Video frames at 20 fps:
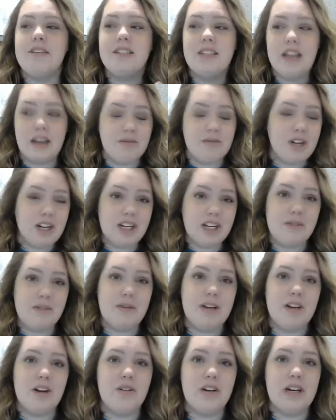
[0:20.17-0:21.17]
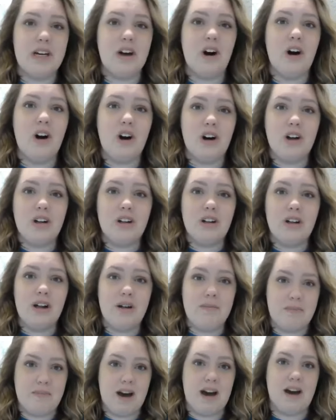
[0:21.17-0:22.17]
Today we're going to be going
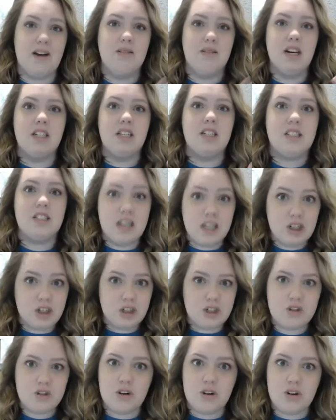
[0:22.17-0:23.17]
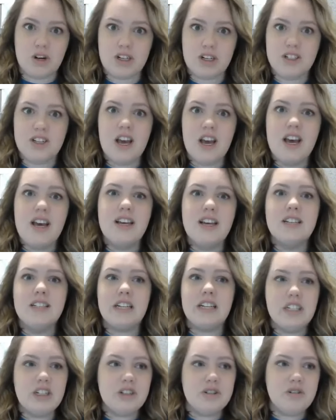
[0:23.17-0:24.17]
all about sender scores.
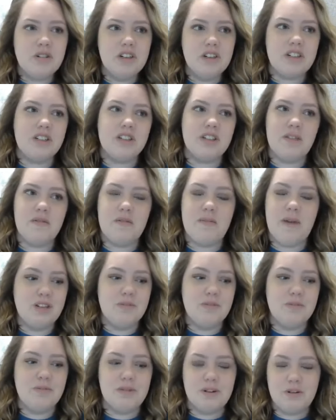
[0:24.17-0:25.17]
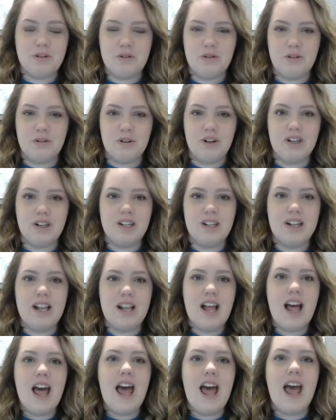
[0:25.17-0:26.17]
Sender scores are some of my favorite things
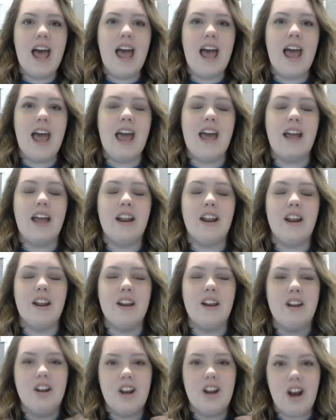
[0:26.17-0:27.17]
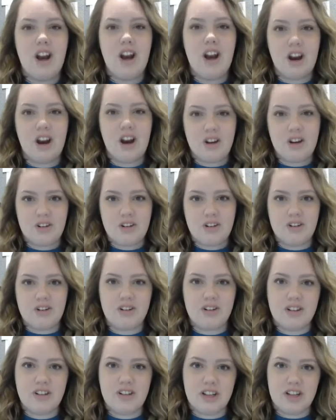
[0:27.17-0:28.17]
ever because it's really fun, it's
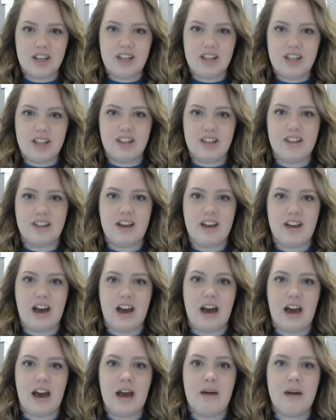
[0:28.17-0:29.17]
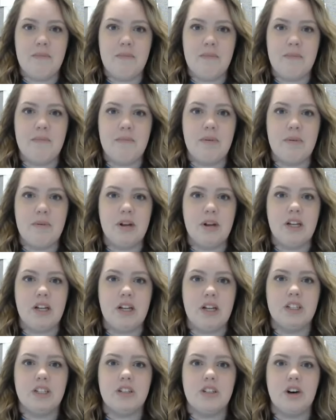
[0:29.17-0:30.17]
super cool, and not only
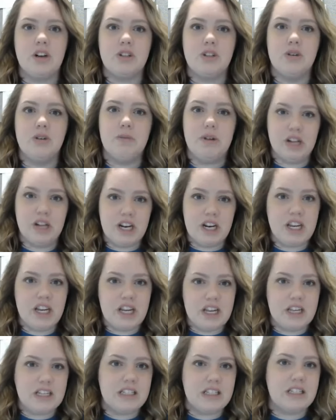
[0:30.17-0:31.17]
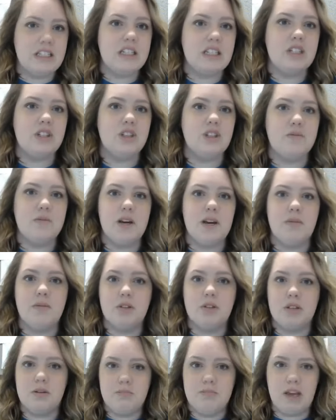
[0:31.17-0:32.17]
that, but it's also pretty easy to be
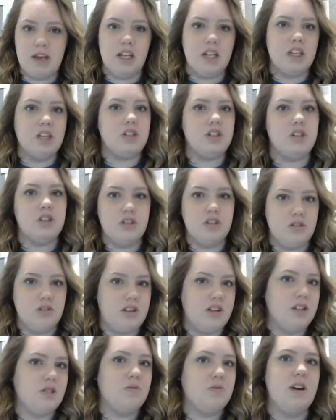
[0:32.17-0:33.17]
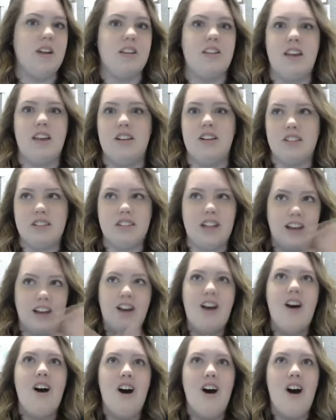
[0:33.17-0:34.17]
able to manage, to do things with, and just
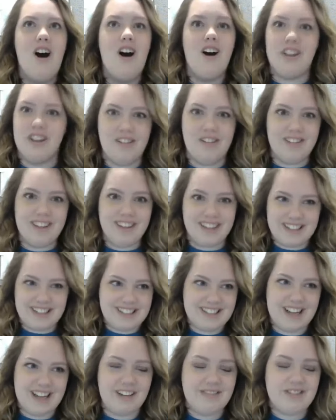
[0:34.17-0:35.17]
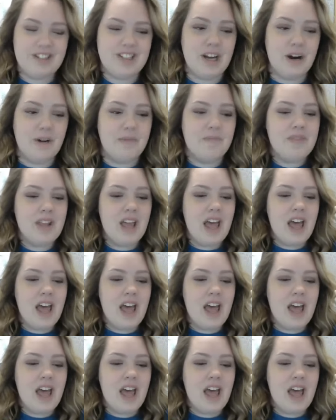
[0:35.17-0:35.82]
like all of the good stuff. So